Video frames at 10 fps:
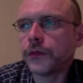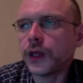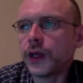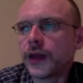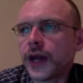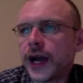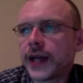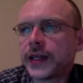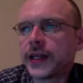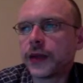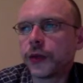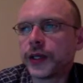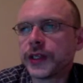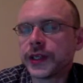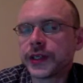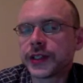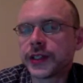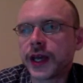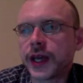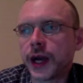The idea that we tend to
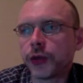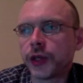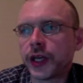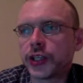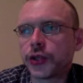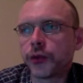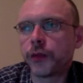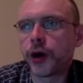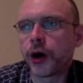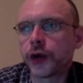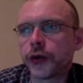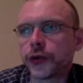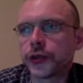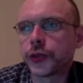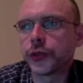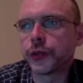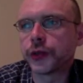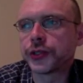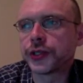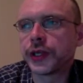seek out relational partners that we
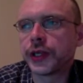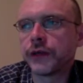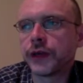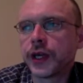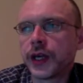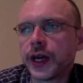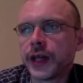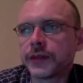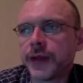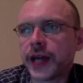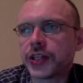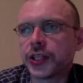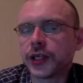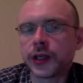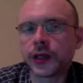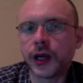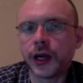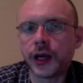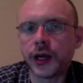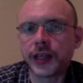perceive as matching
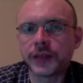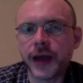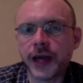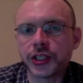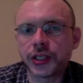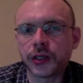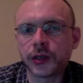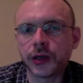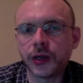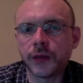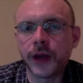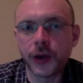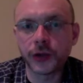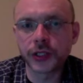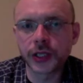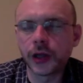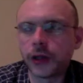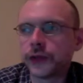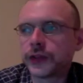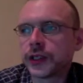
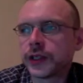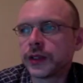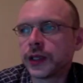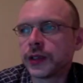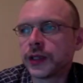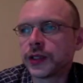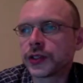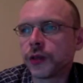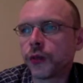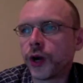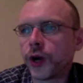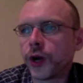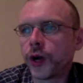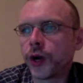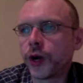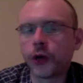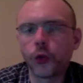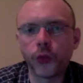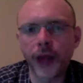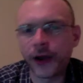ourselves in some ways,
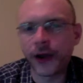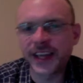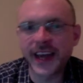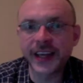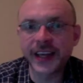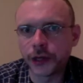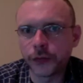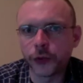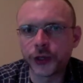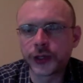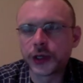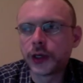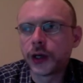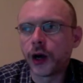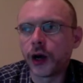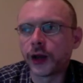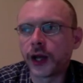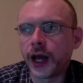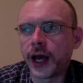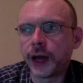and how is that different
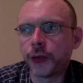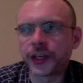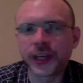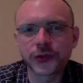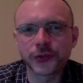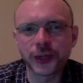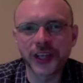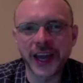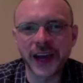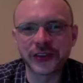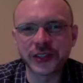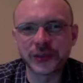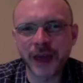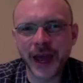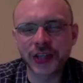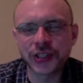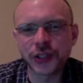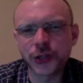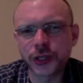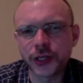online? What counts as
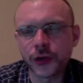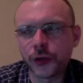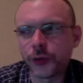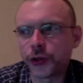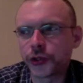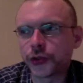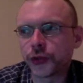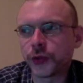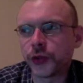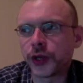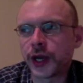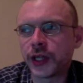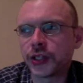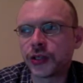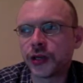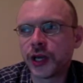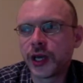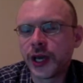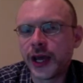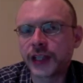matching? Usually, in interpersonal communication,
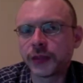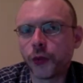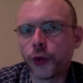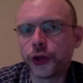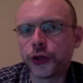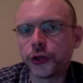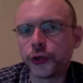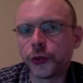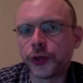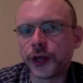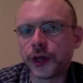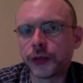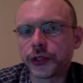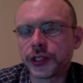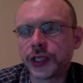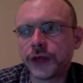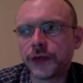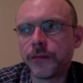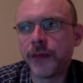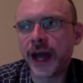has more to do with
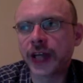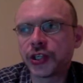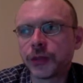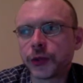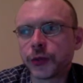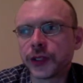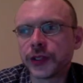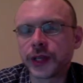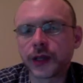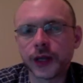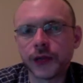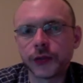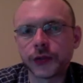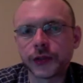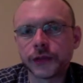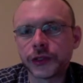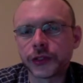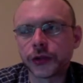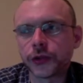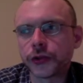perceived matching between, say, levels of
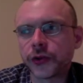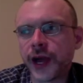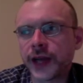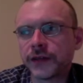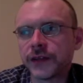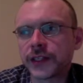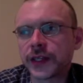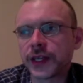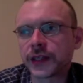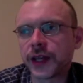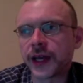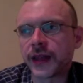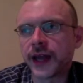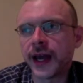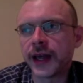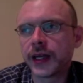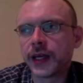physical attractiveness, things like that.